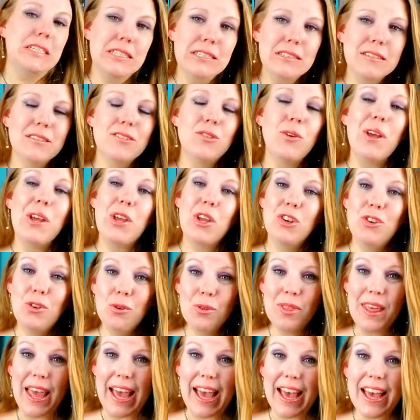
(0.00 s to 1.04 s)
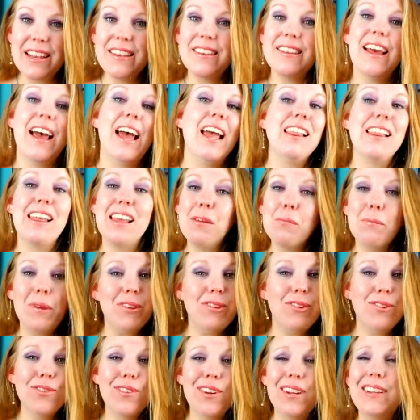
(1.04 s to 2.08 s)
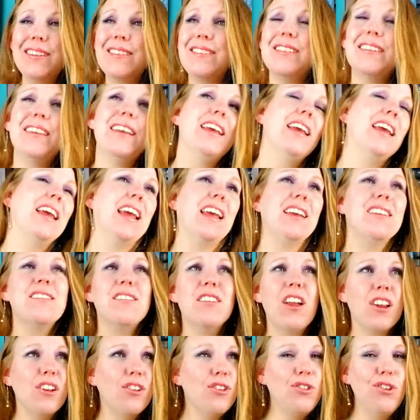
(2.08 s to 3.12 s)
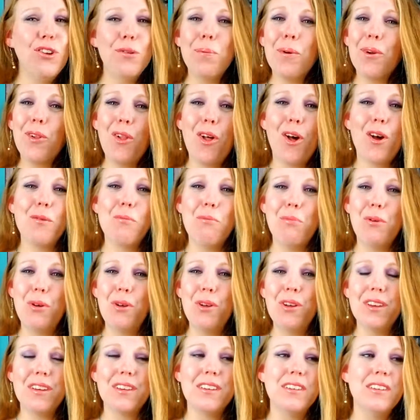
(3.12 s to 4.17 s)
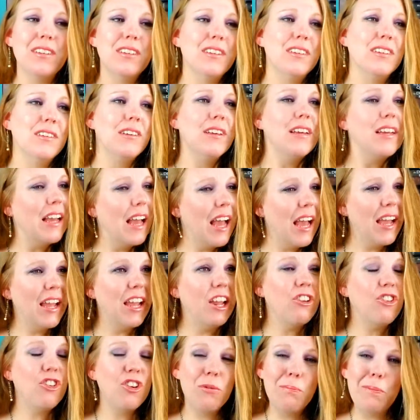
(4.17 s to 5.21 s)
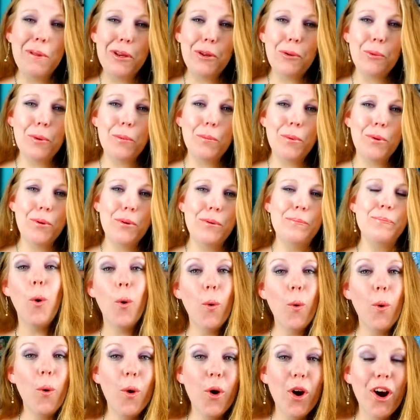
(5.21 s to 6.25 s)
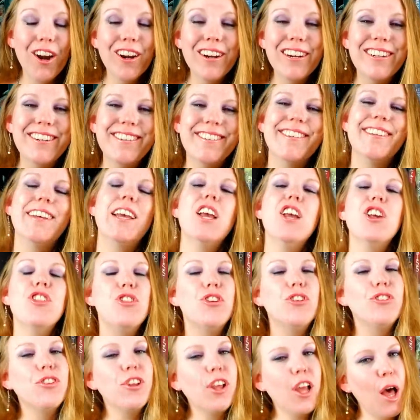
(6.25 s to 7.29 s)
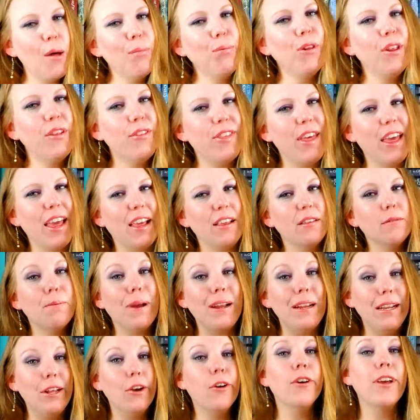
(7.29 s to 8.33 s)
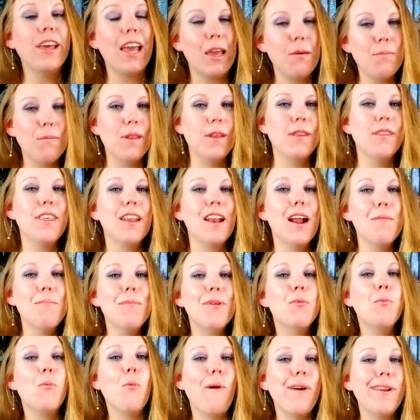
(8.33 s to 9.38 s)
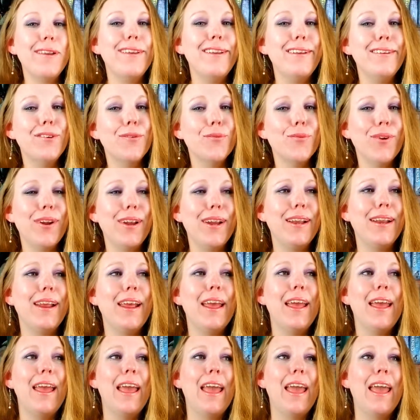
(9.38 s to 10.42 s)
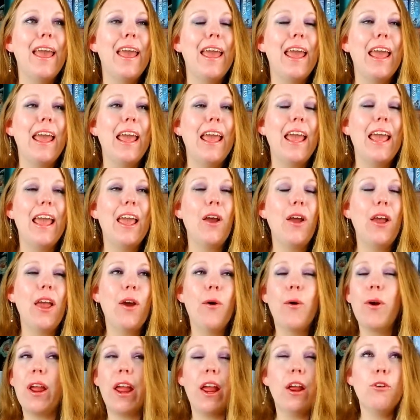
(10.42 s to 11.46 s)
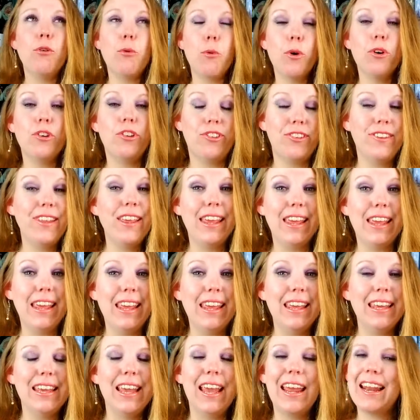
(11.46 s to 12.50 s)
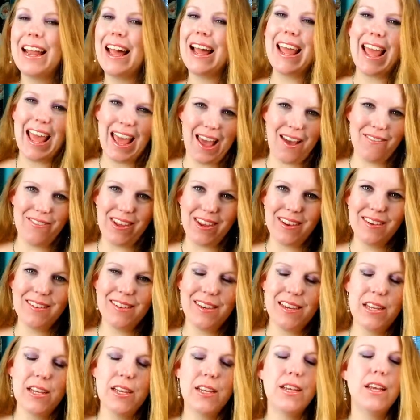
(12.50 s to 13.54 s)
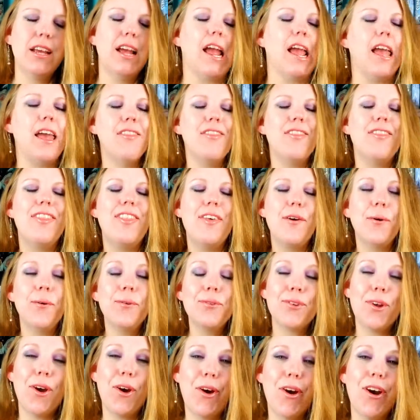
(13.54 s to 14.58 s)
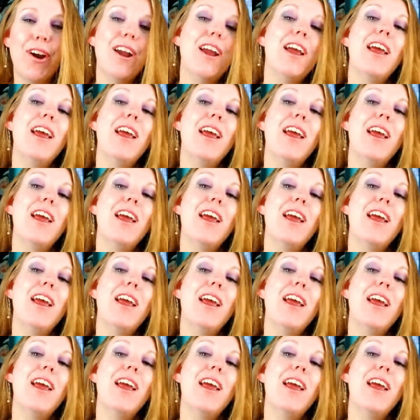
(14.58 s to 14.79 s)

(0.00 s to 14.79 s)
So I could do that. I like mysteries. It's not a super long book. It should be doable. Or there's a couple of things by Neil Gaiman that I've been wanting to read or see, and I haven't. And those are